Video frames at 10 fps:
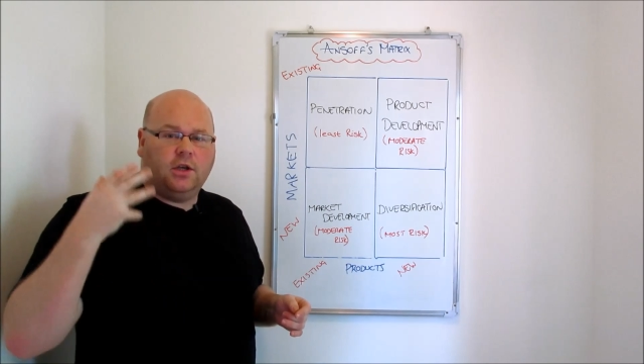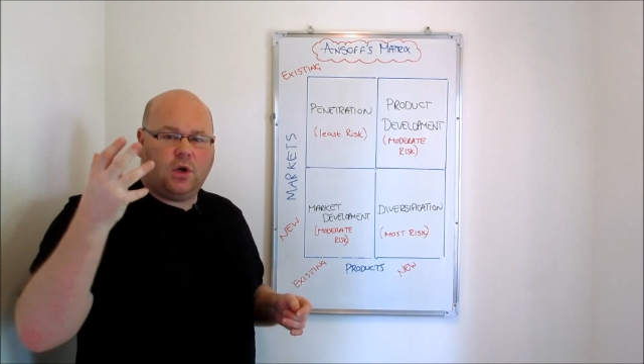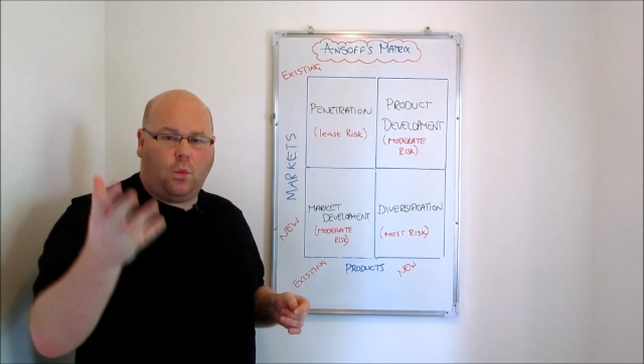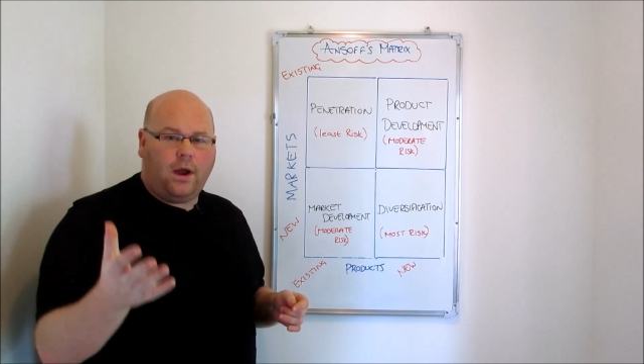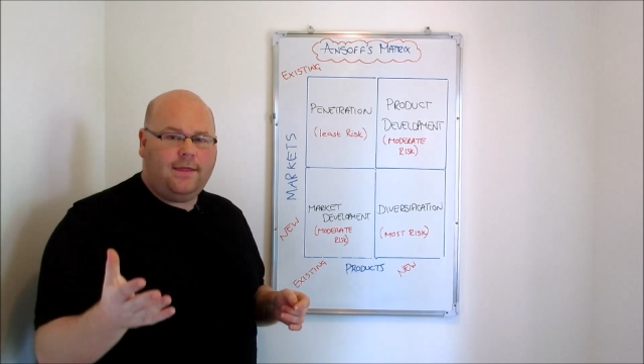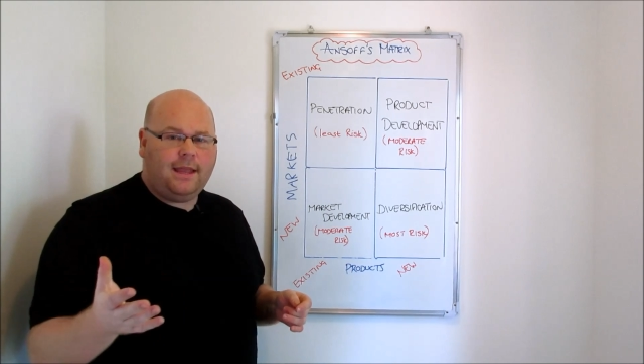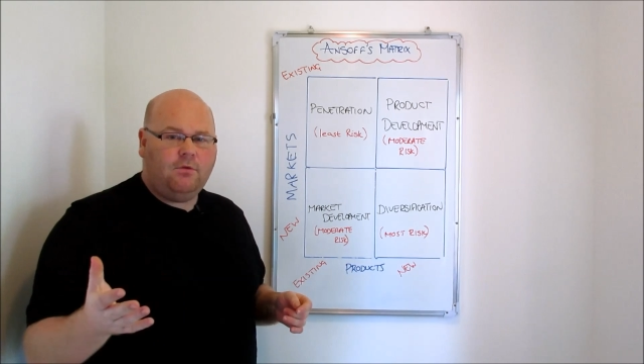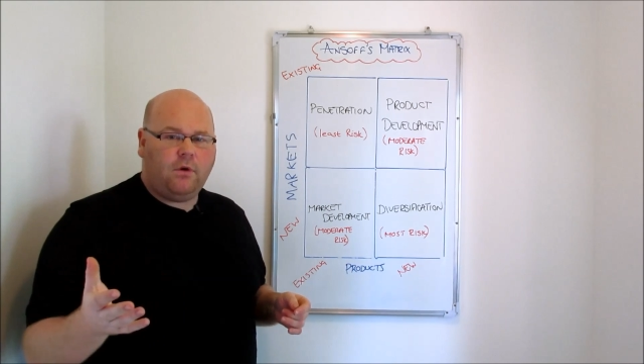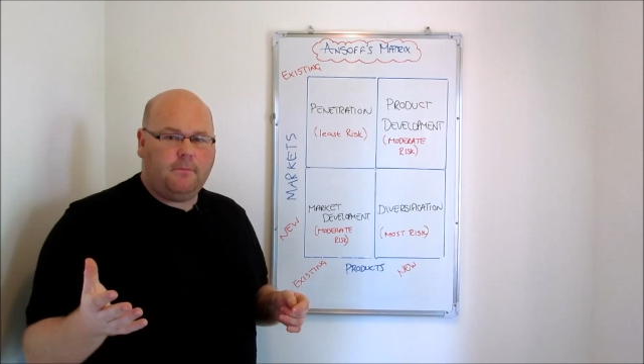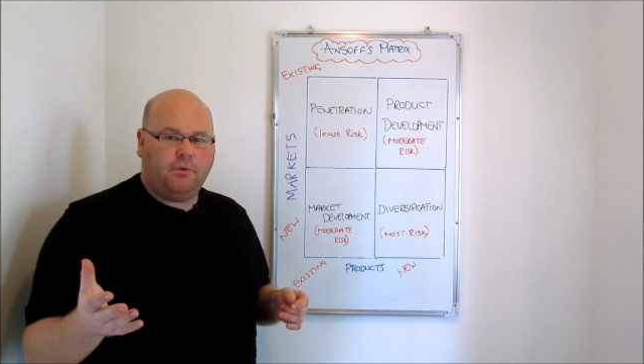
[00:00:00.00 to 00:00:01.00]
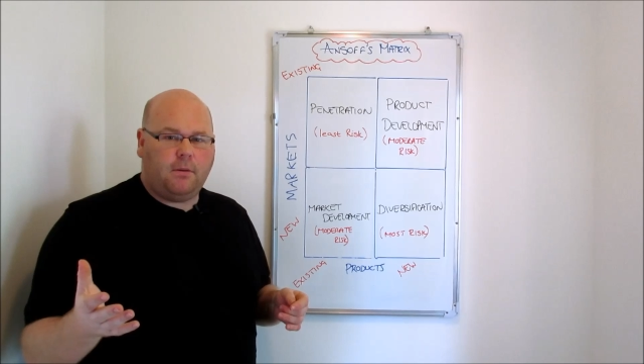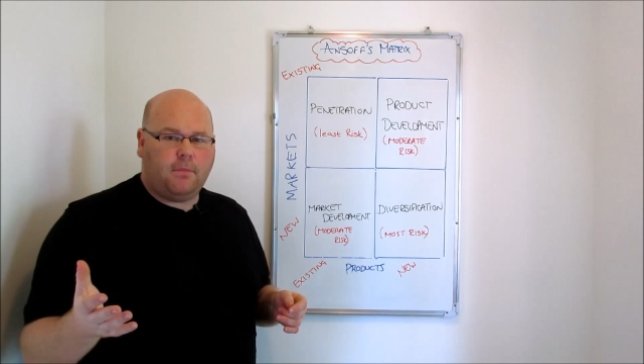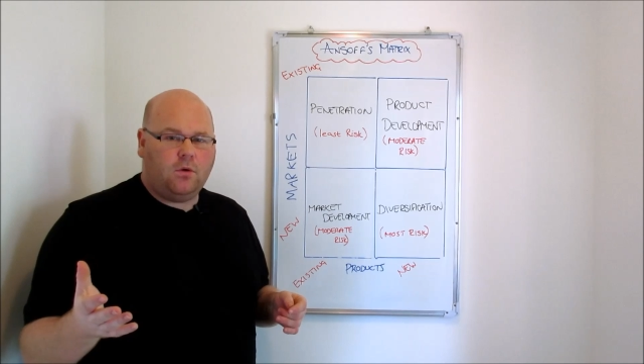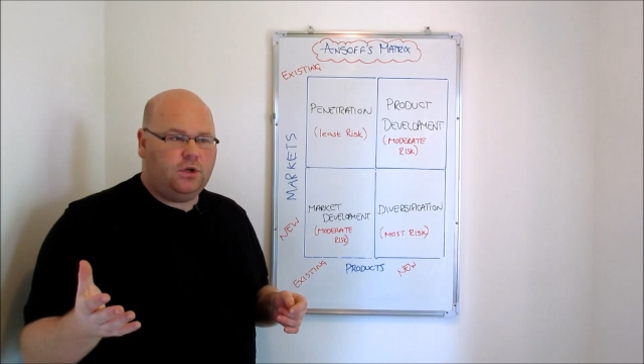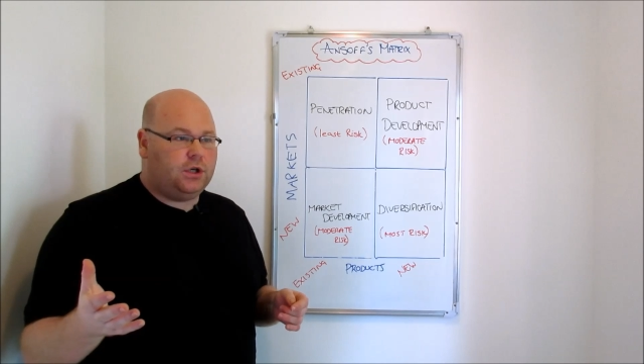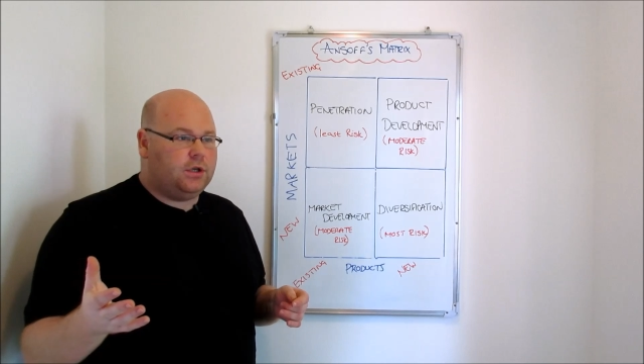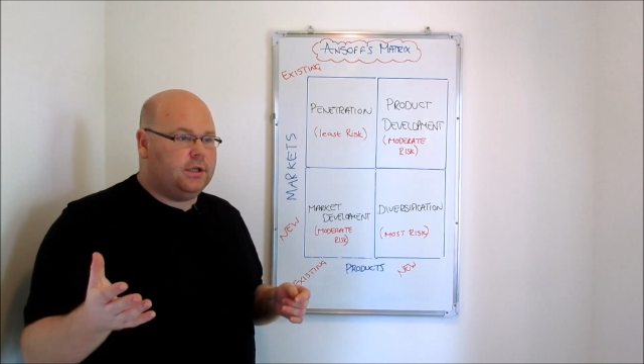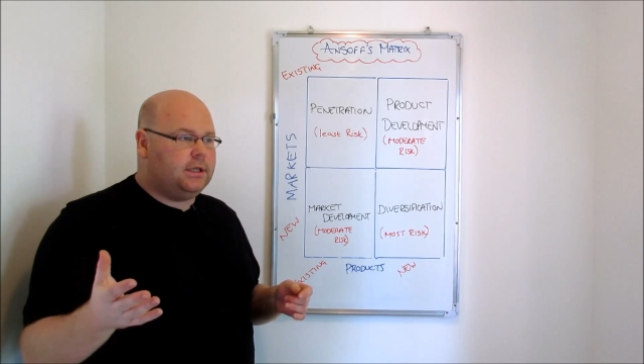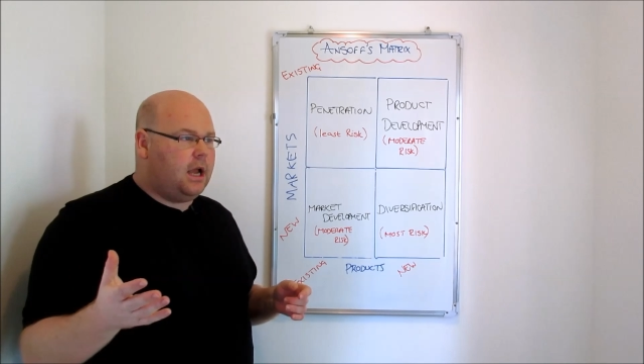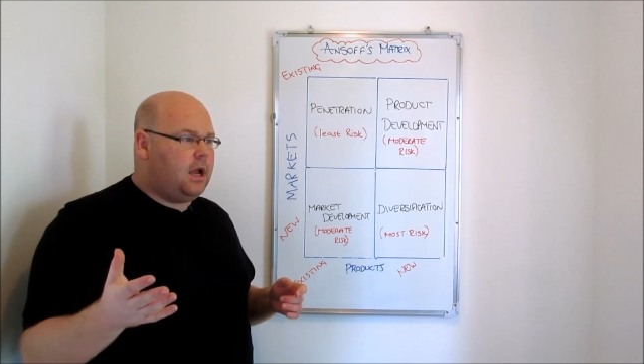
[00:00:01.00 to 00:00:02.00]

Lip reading: So when they run promotions,